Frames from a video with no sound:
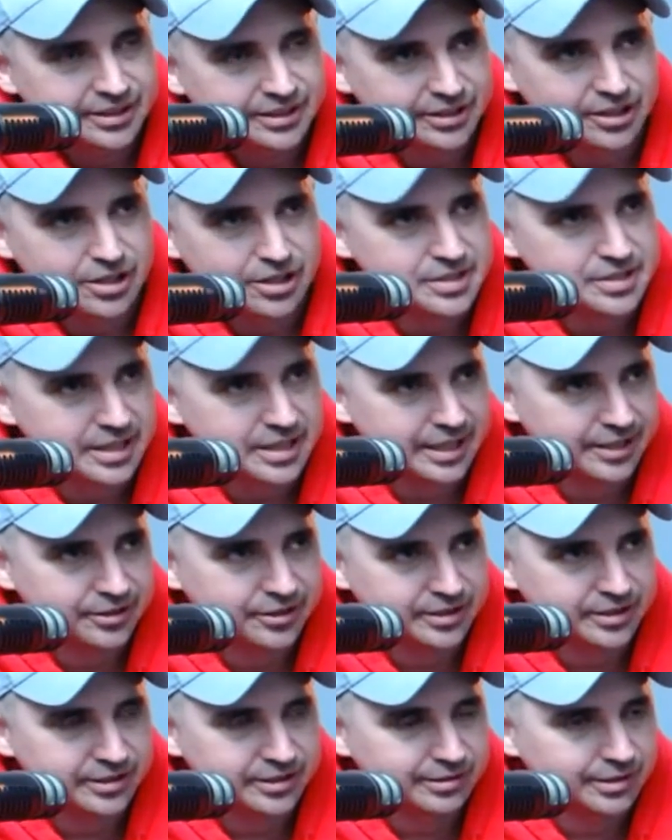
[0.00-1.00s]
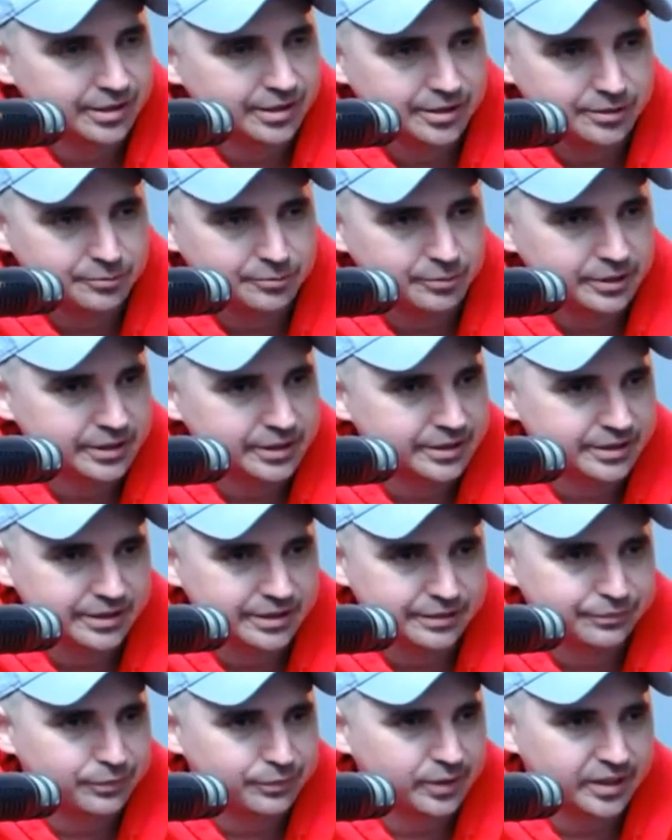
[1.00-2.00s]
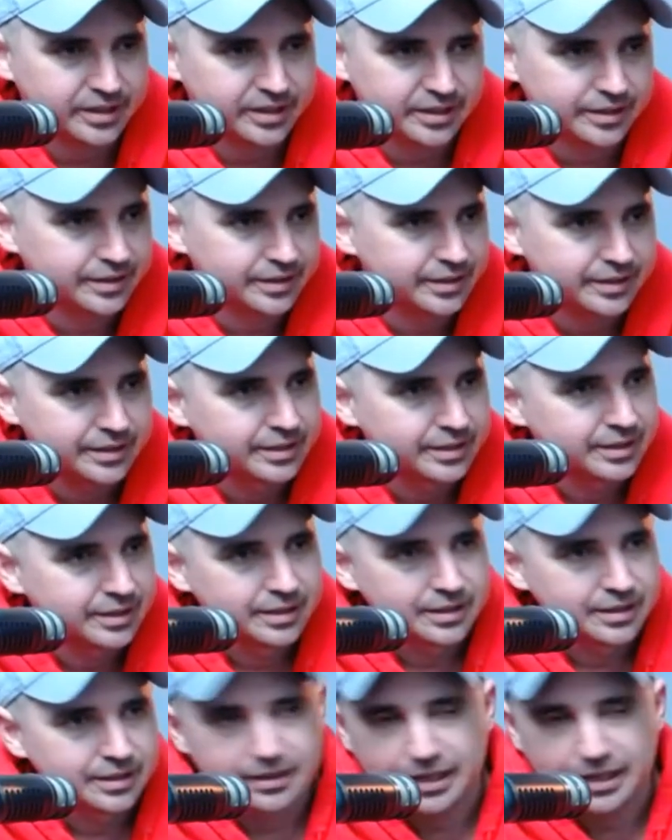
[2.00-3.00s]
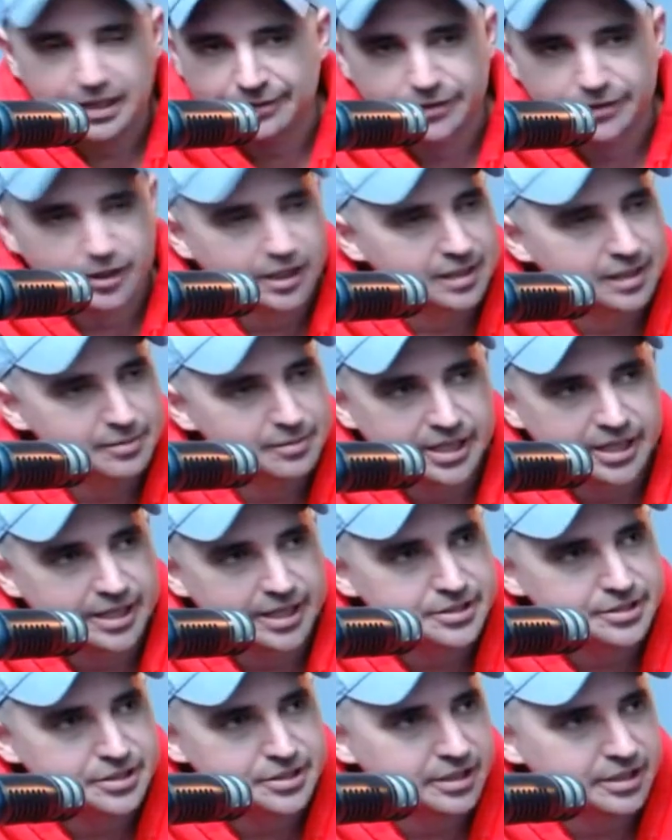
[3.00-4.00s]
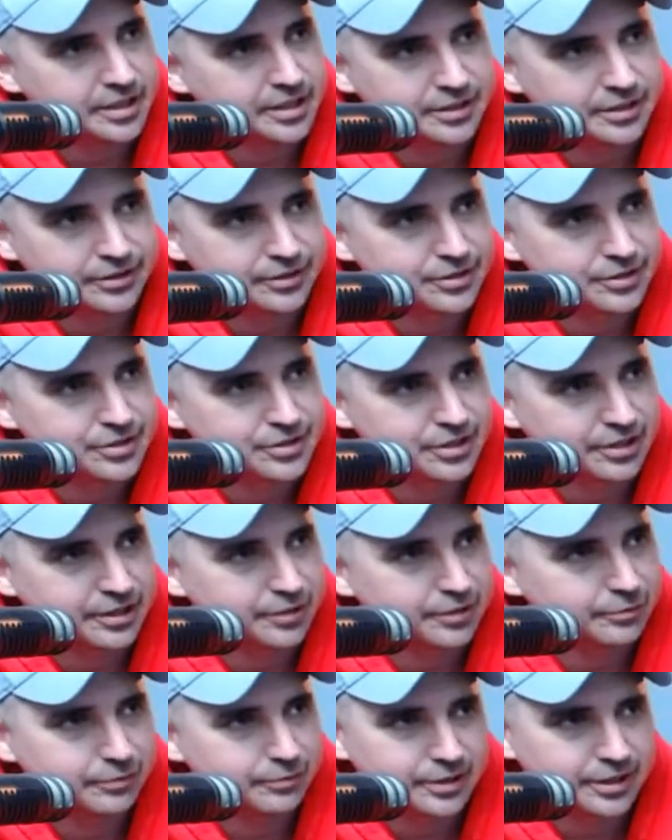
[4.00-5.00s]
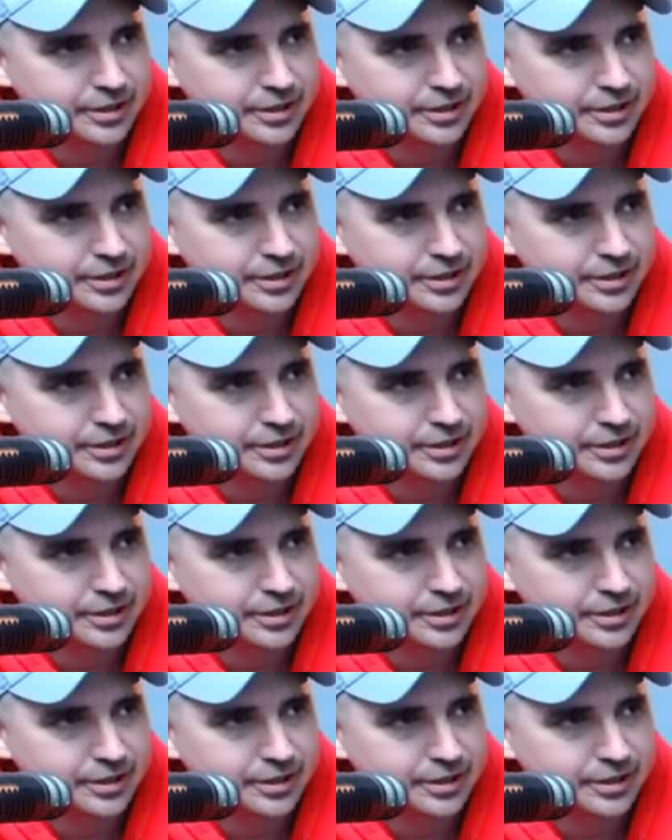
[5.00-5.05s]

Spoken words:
that goes out on their own, whether they're fucking have a lemonade stand on the side of the